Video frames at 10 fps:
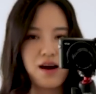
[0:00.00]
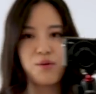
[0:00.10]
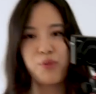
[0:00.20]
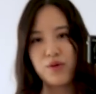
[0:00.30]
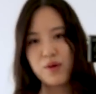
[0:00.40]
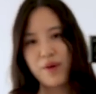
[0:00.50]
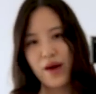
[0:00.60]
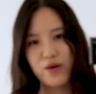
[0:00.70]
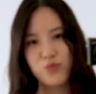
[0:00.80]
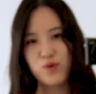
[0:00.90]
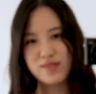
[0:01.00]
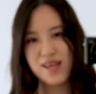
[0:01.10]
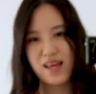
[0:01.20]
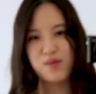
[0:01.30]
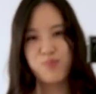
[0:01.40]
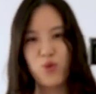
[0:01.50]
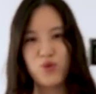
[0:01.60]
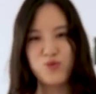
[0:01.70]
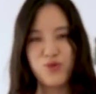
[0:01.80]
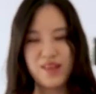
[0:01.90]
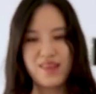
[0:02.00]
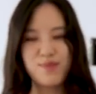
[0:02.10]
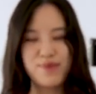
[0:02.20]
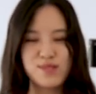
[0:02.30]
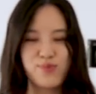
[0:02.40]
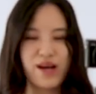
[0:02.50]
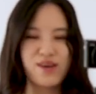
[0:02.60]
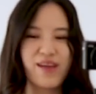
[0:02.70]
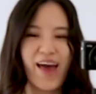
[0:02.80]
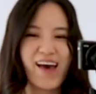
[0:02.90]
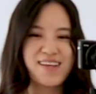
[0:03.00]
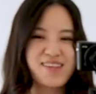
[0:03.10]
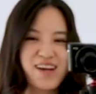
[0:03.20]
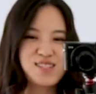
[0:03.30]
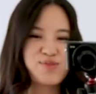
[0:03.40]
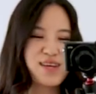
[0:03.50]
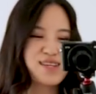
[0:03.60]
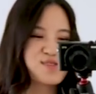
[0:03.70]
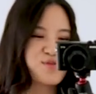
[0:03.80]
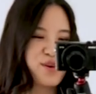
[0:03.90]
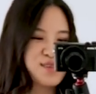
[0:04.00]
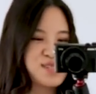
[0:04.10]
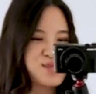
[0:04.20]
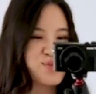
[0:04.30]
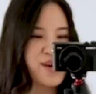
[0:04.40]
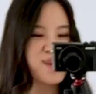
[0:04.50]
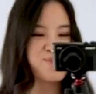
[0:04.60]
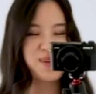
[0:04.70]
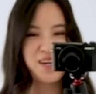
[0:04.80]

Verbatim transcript: I'll probably pair it with a slightly bolder red lip as well and I just think it's a very sweet